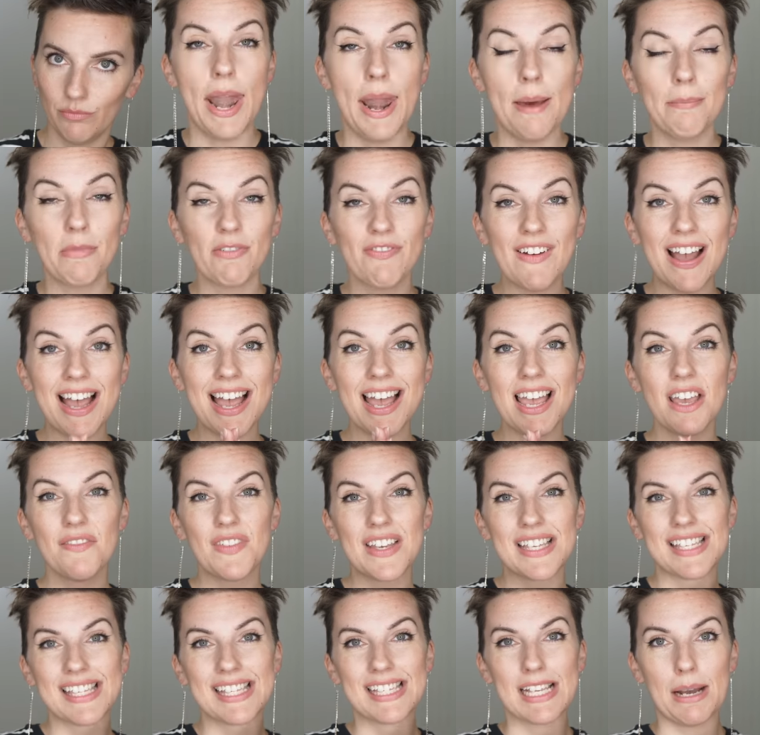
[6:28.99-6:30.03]
Number five
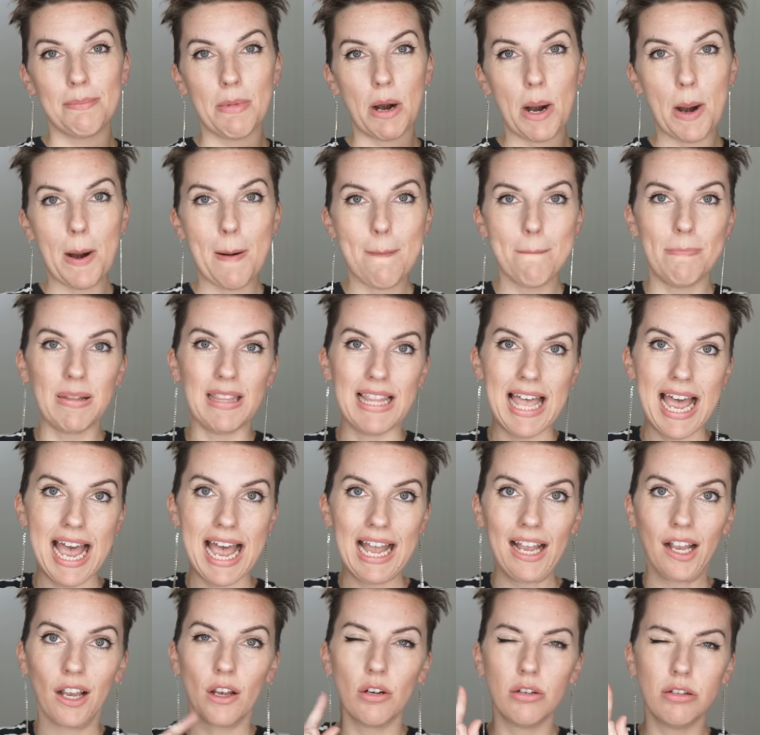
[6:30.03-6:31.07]
is summer
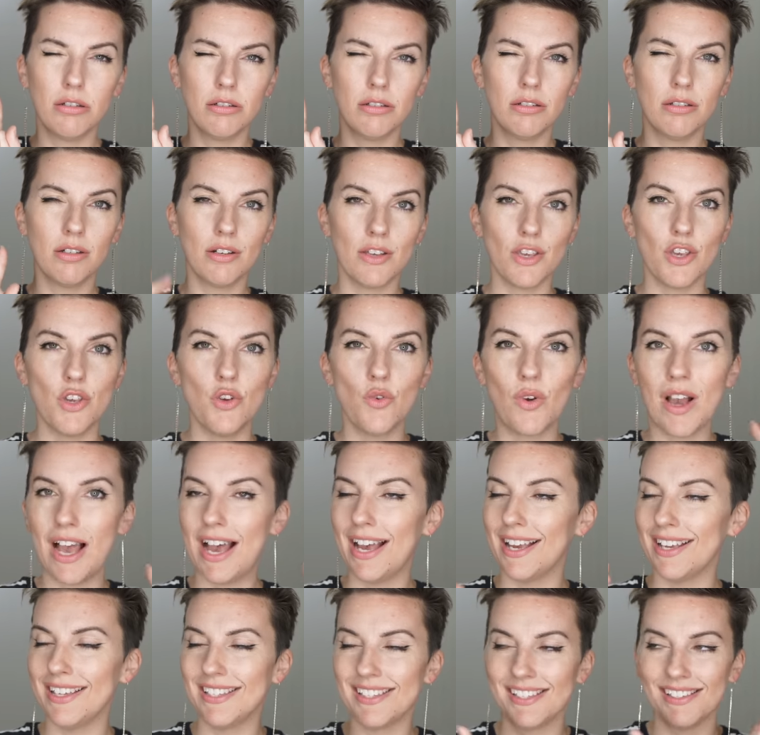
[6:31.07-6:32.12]
black. You
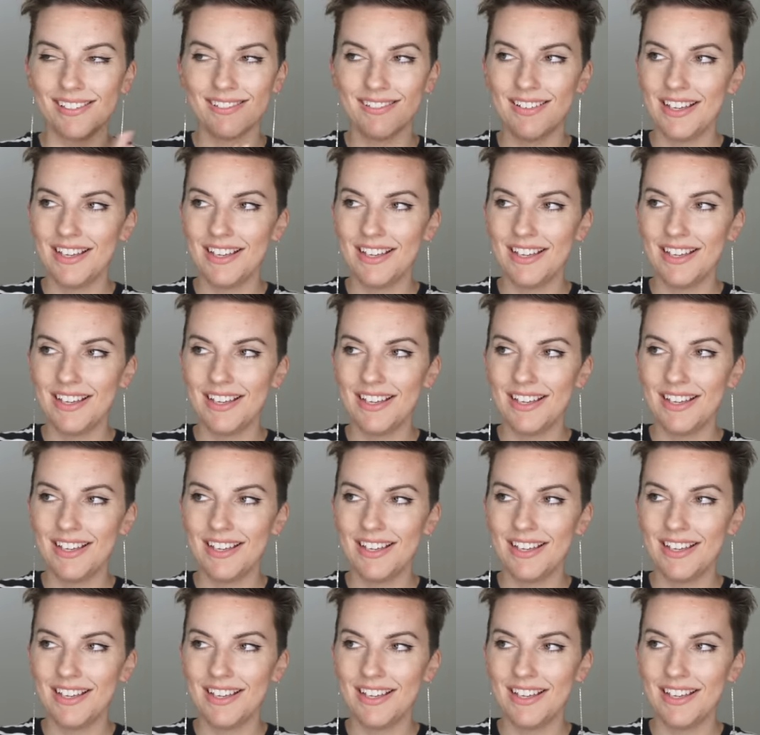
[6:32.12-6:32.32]
guys